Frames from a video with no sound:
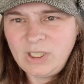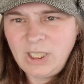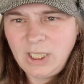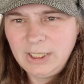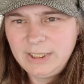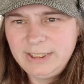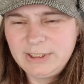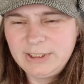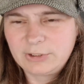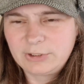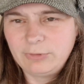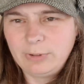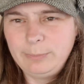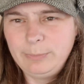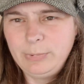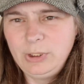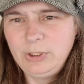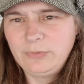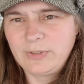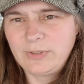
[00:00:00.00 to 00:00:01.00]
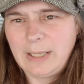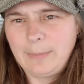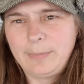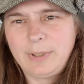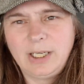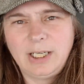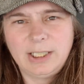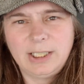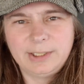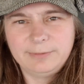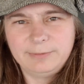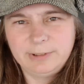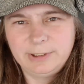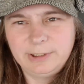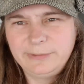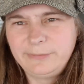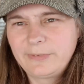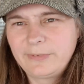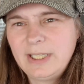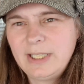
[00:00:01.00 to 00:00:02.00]
I need to remove that part of the
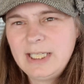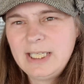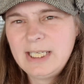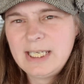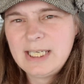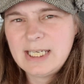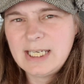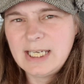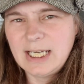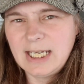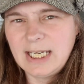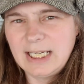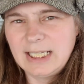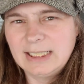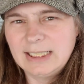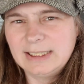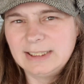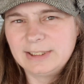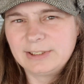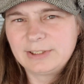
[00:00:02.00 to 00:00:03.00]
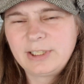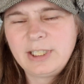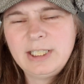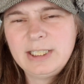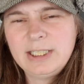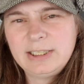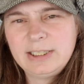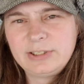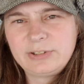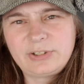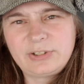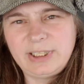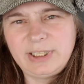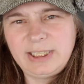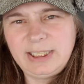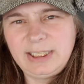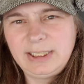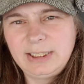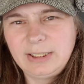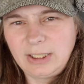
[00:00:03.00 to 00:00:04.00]
roof and
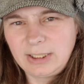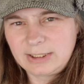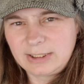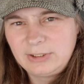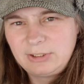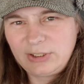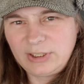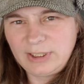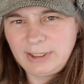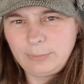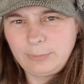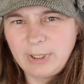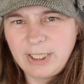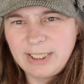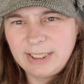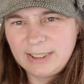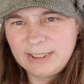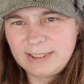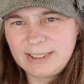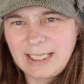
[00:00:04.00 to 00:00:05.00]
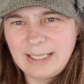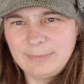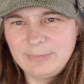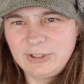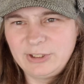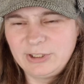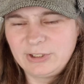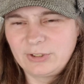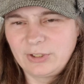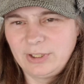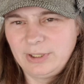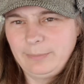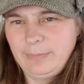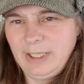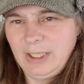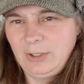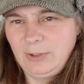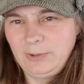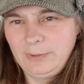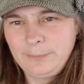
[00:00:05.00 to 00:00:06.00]
I can see where the damage is on the
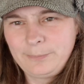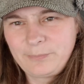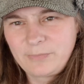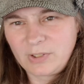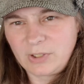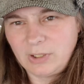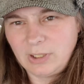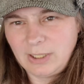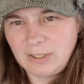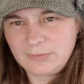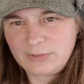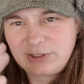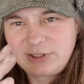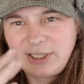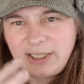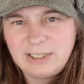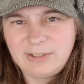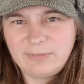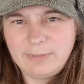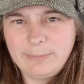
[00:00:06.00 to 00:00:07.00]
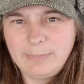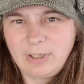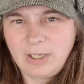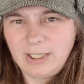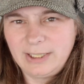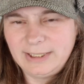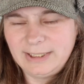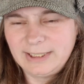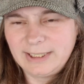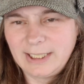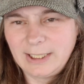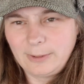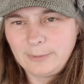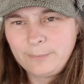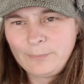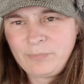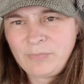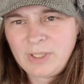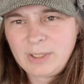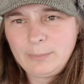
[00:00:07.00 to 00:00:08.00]
metal. I have to take the lining out,
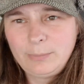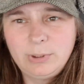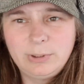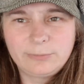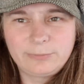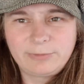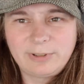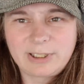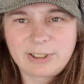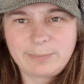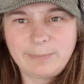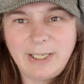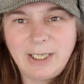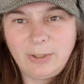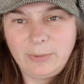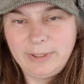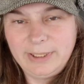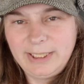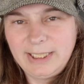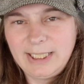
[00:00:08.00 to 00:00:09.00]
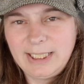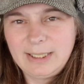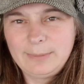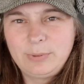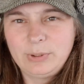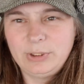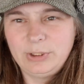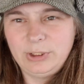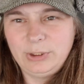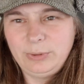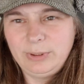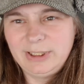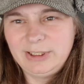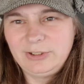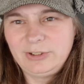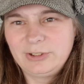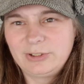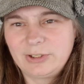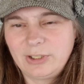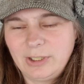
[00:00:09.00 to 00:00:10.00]
put a fresh metal in there and put new
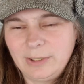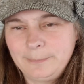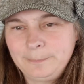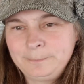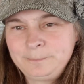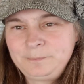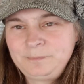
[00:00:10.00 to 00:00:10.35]
hinges on.